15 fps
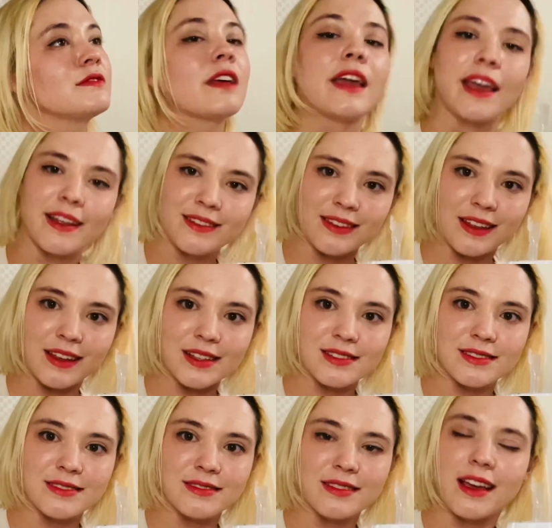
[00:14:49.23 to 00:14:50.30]
and
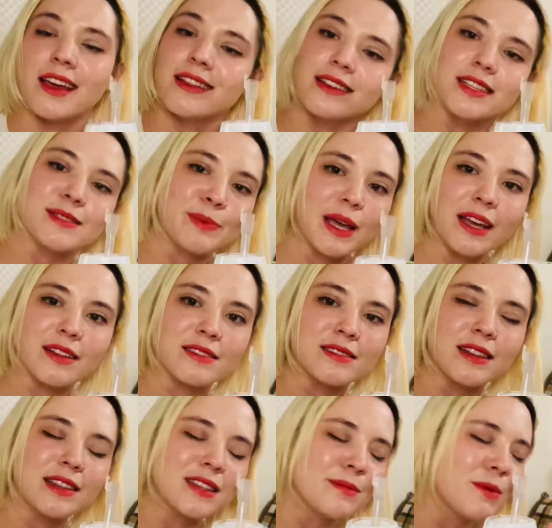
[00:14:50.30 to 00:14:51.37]
this. And these pants,
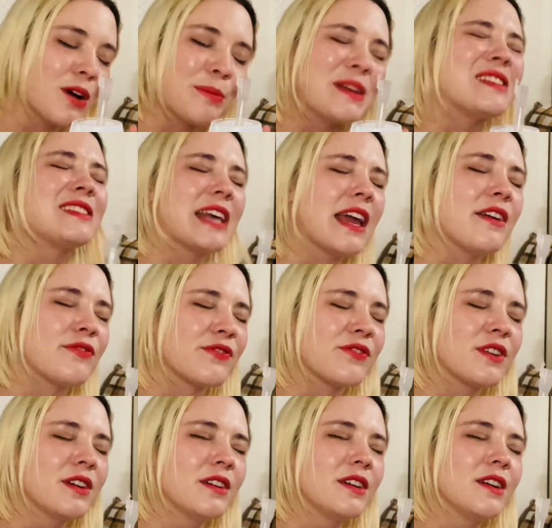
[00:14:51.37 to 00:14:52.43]
let them all be safe
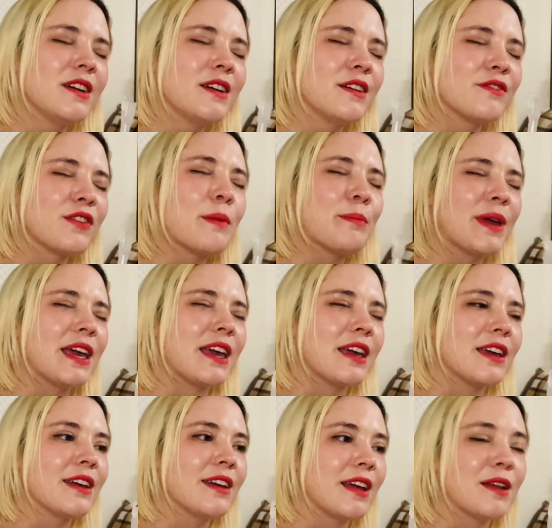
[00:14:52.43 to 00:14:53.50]
from
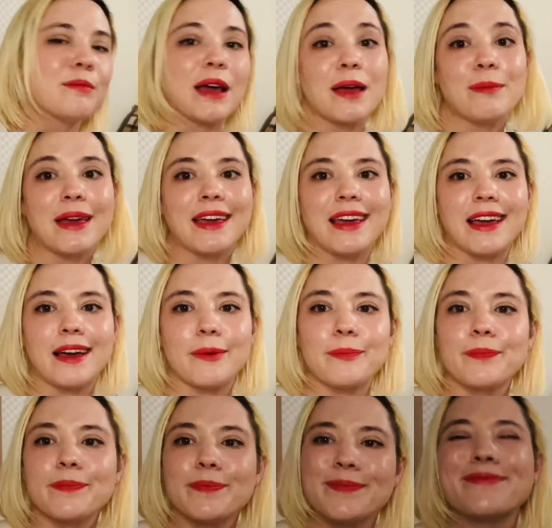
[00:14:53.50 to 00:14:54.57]
me and my mayhem.